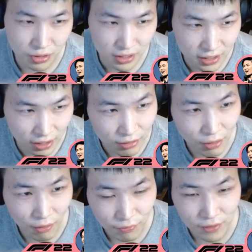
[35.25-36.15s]
So
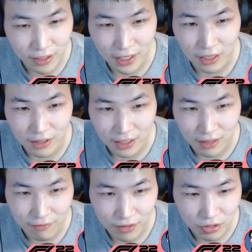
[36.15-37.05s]
hopefully I'll get
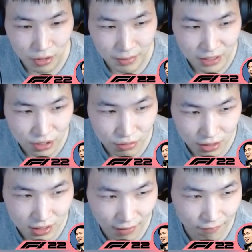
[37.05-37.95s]
that video up as soon
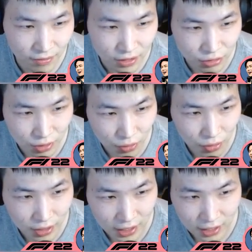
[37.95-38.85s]
as I'm finished
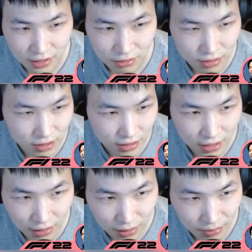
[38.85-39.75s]
recording and as soon as the
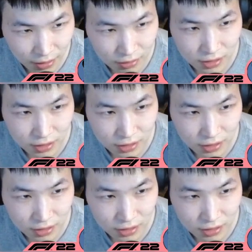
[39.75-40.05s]
game uploads.